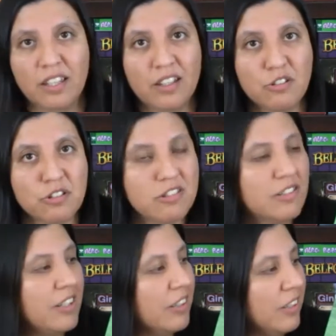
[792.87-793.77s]

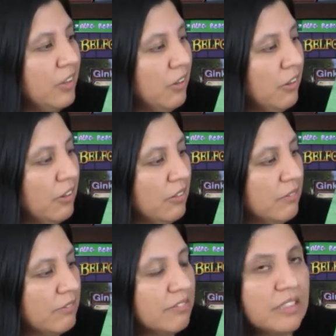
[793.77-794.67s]
interesting
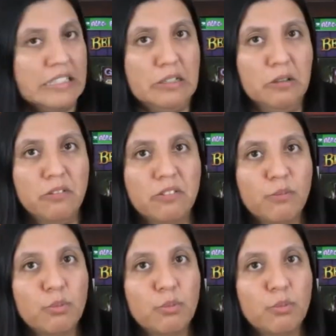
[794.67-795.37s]
little, you know,